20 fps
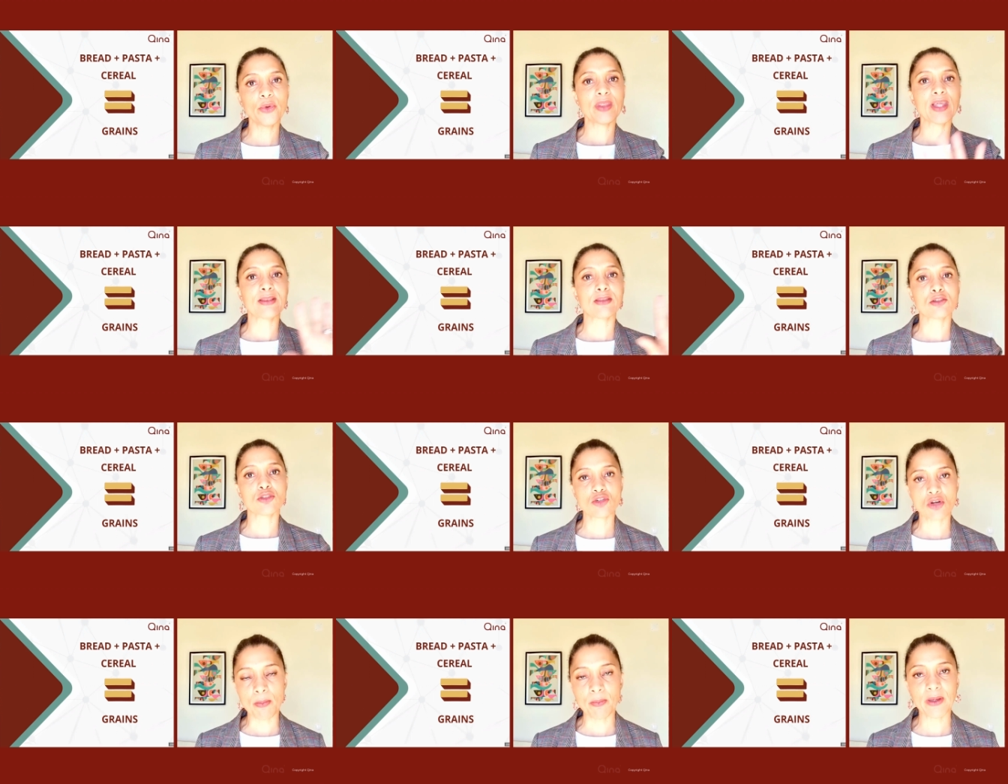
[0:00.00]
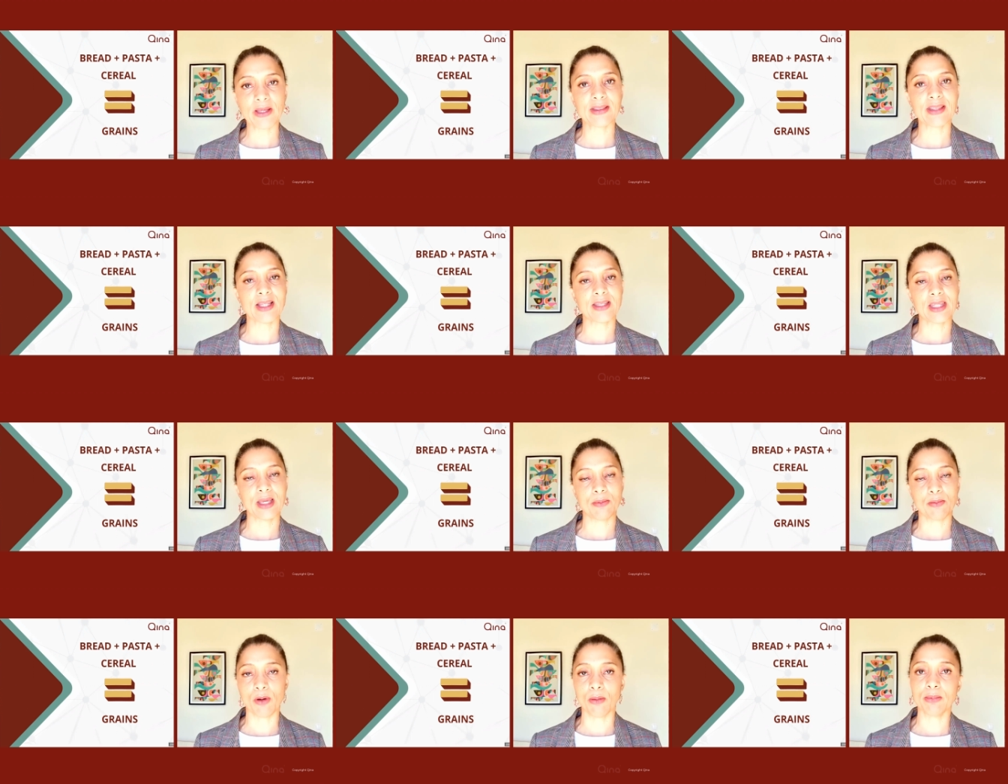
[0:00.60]
that the topic that
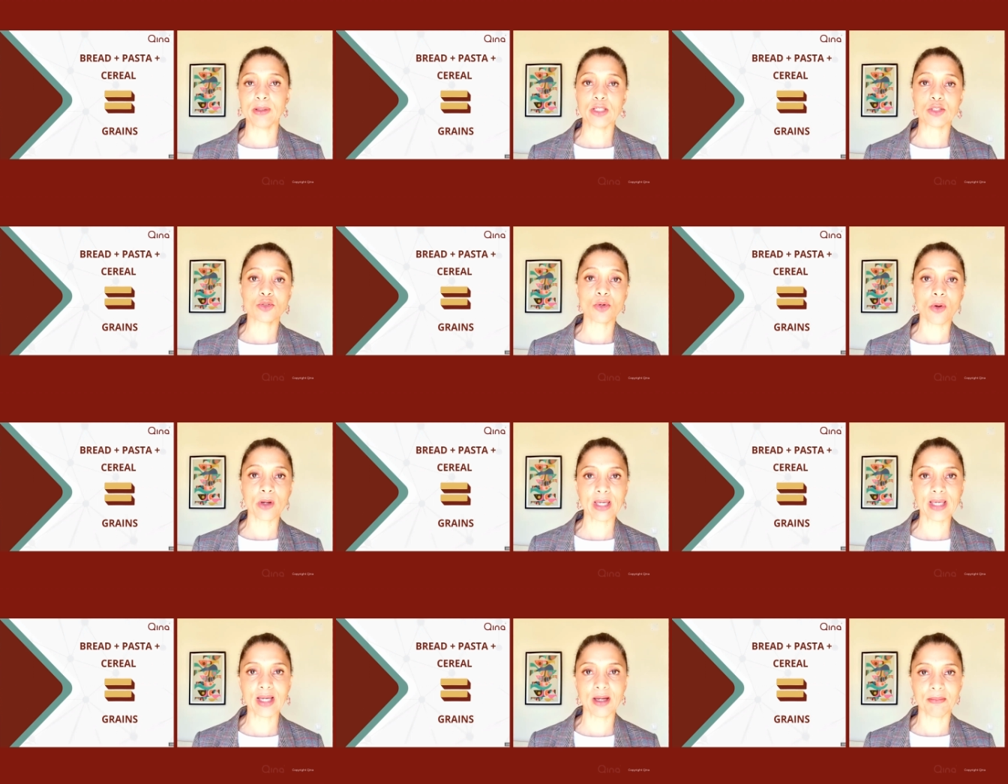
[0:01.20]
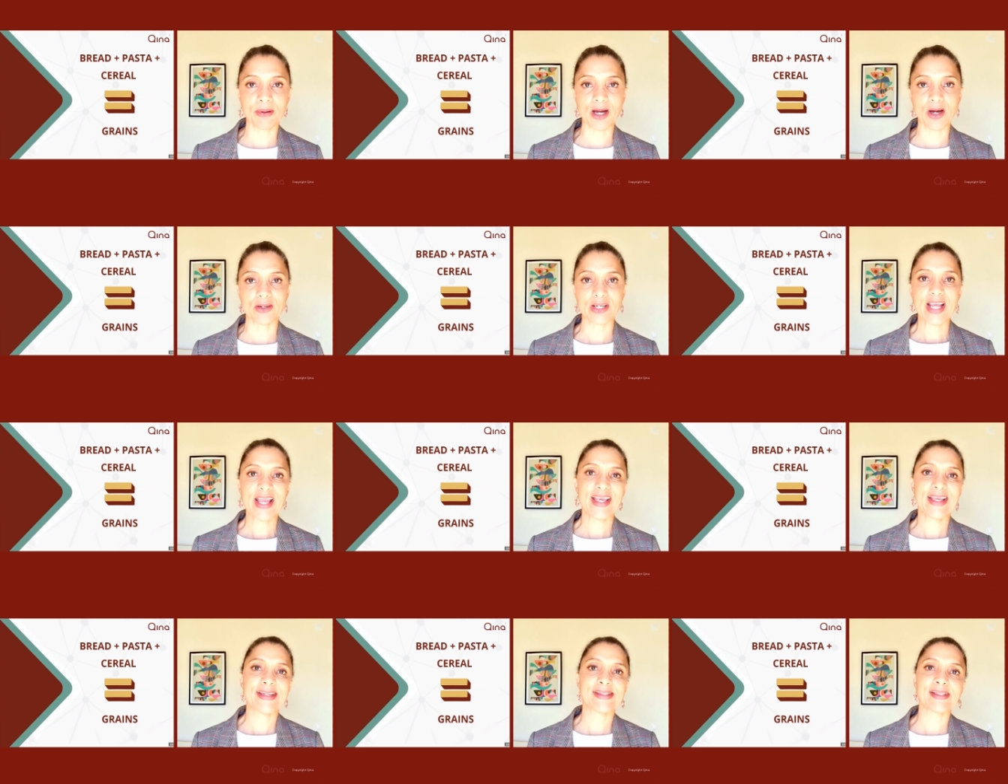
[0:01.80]
they're probably talking about
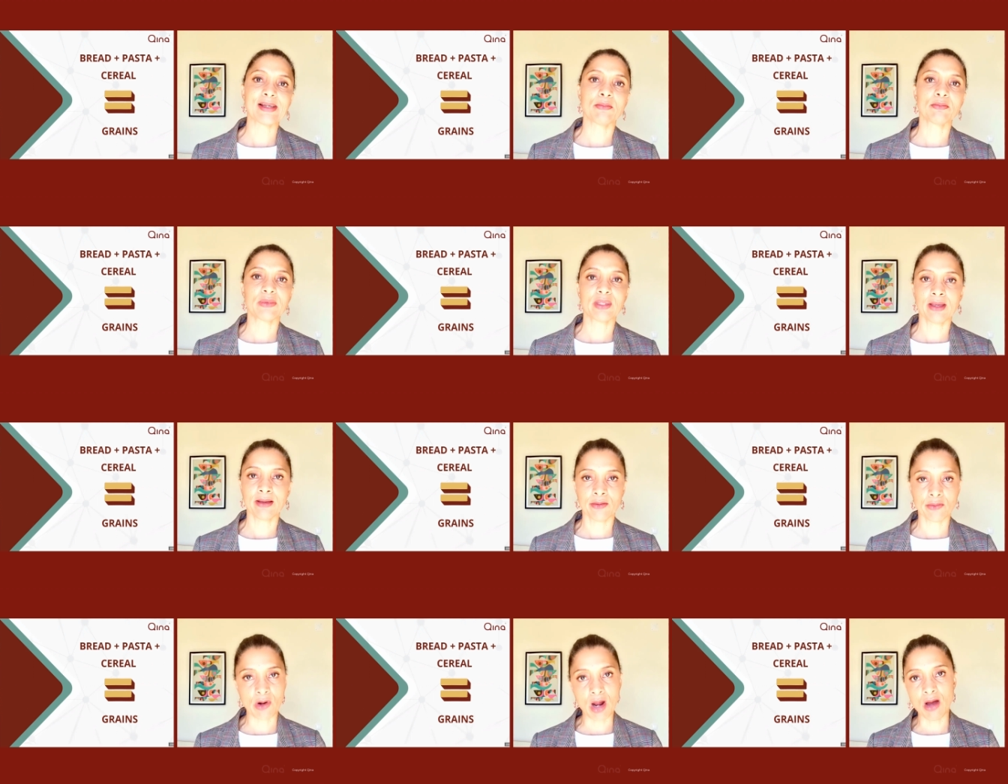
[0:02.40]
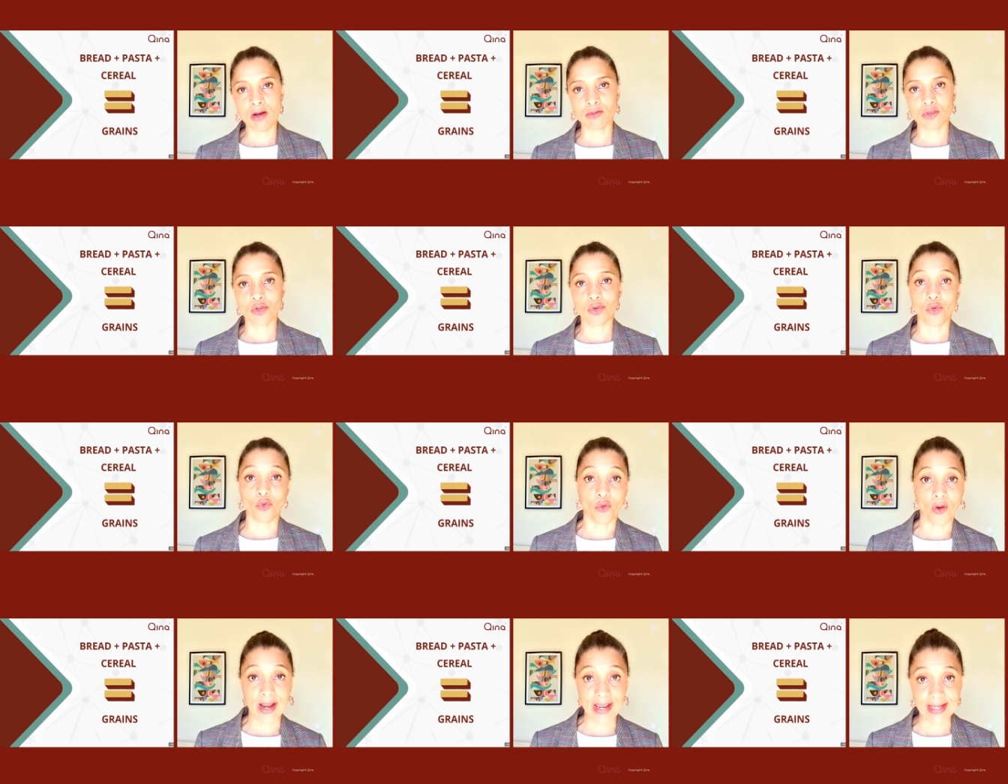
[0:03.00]
is something around
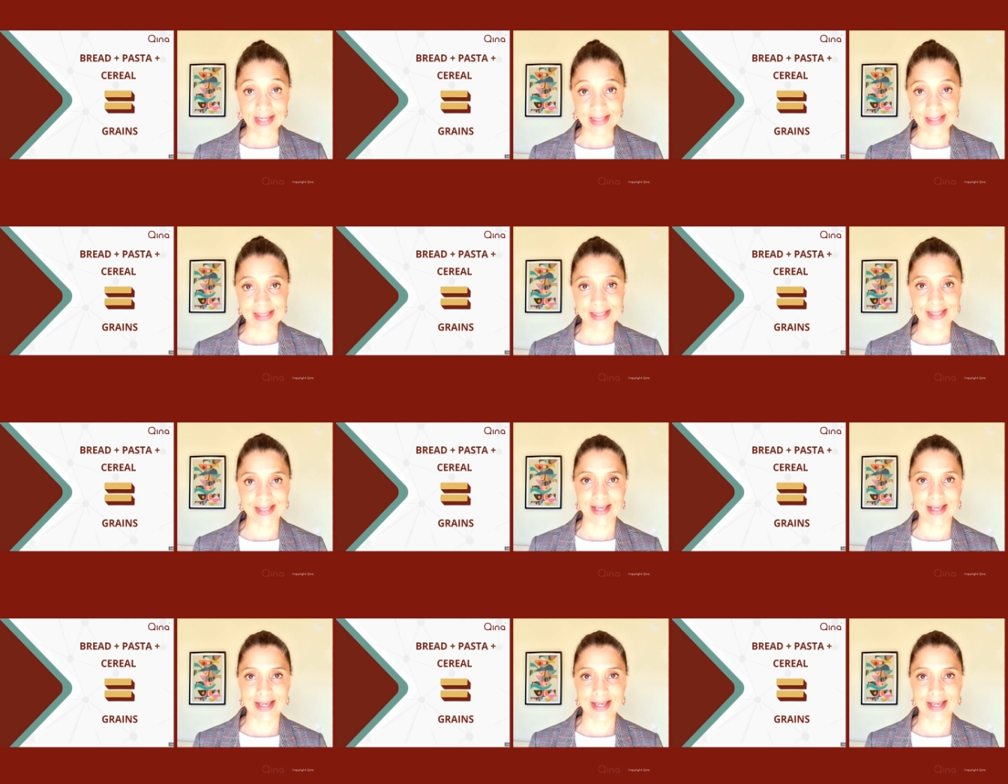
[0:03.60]
grains.